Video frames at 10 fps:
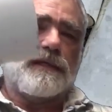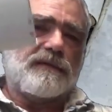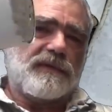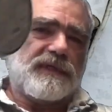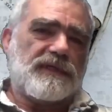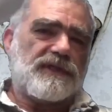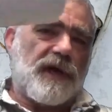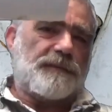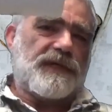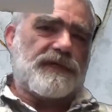we'd
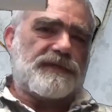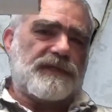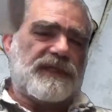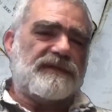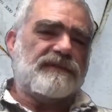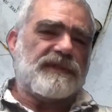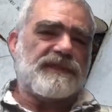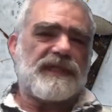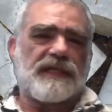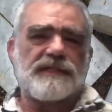chop it into even
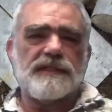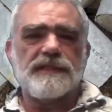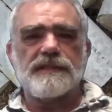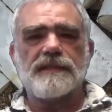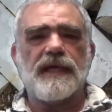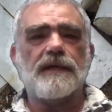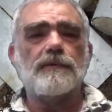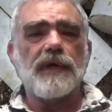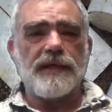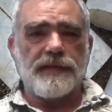sections and
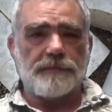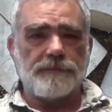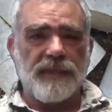weigh them.